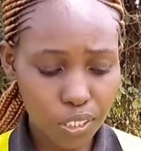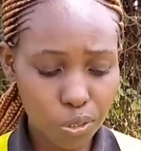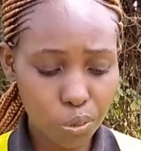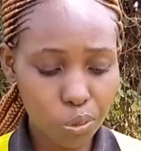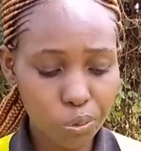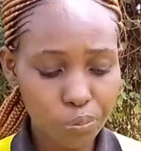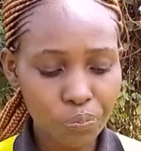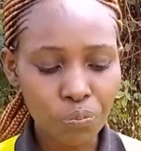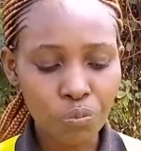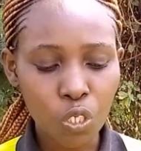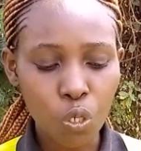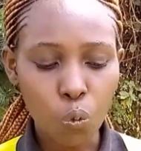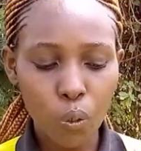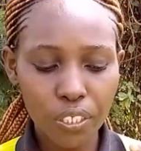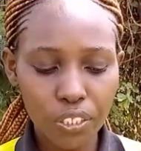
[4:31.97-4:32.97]
So
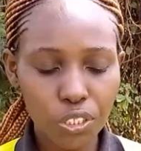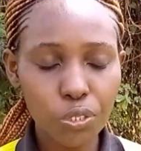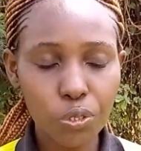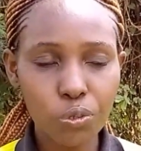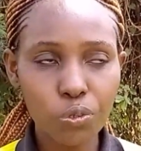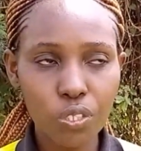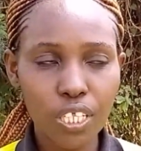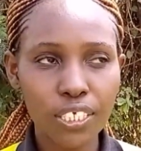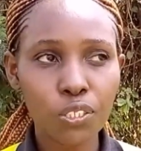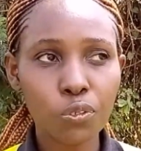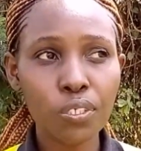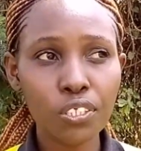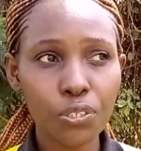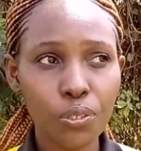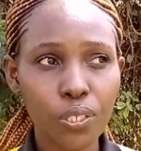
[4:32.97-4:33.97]
once you do that,
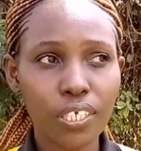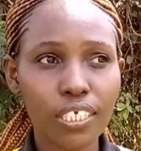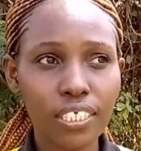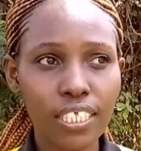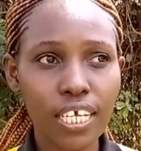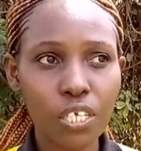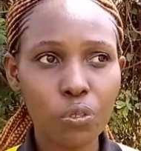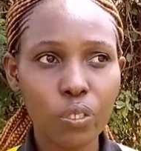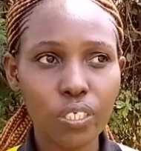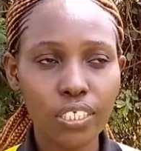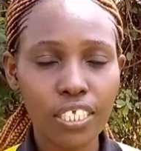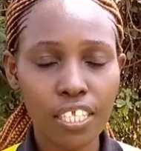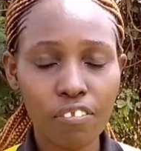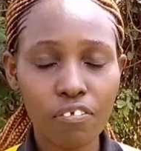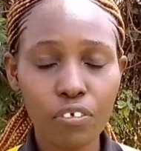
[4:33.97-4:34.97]
once you understand
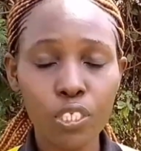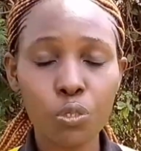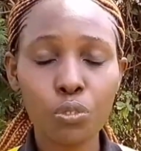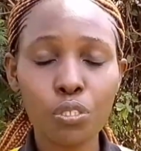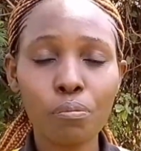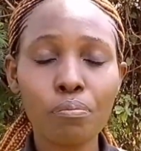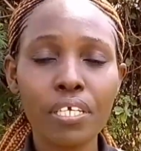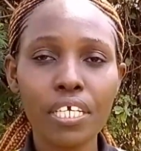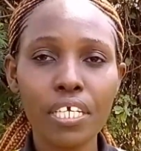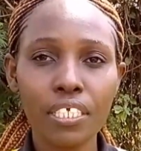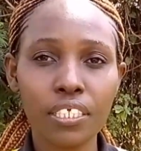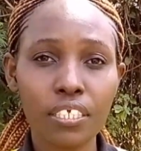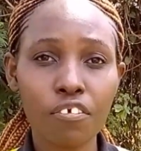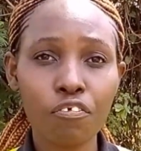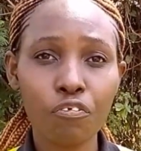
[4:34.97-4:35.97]
yourself, it will be
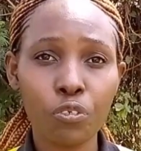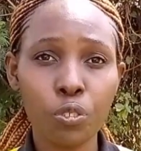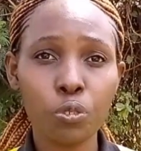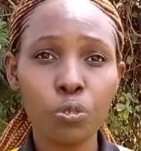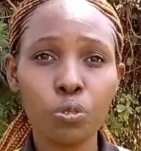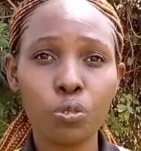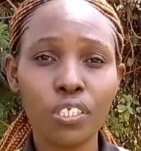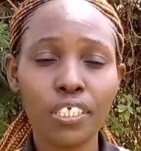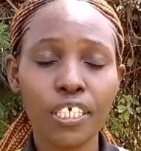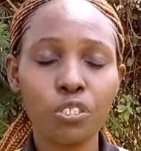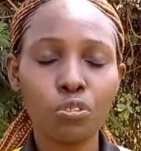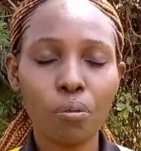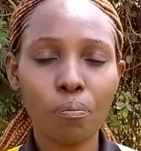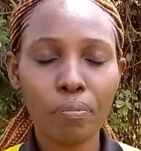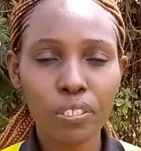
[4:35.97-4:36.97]
easier for you to
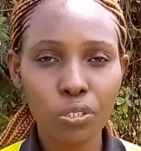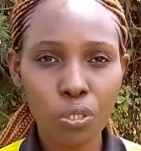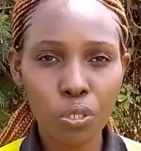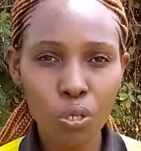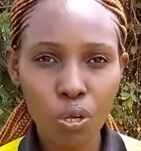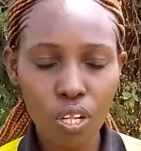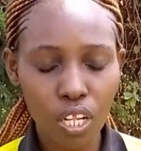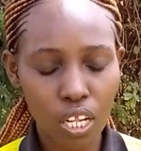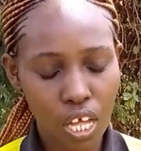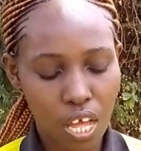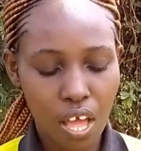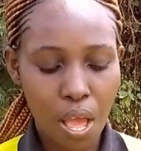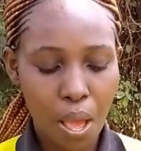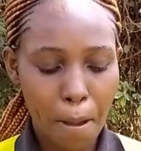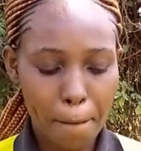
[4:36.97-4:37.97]
set your personal
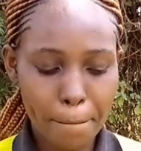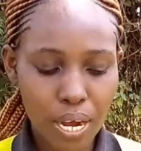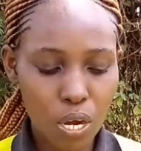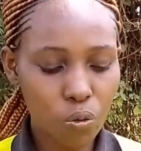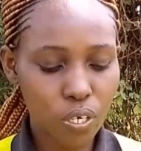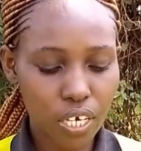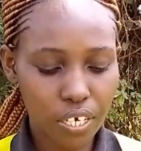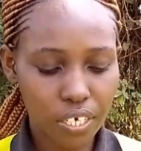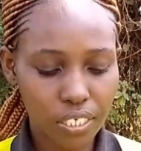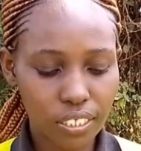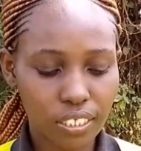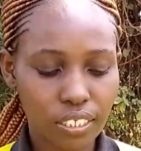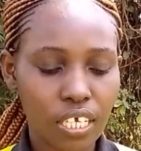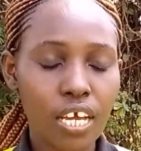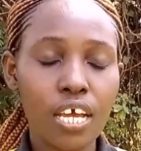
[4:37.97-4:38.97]

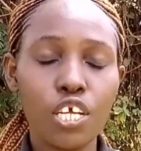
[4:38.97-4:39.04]
boundaries.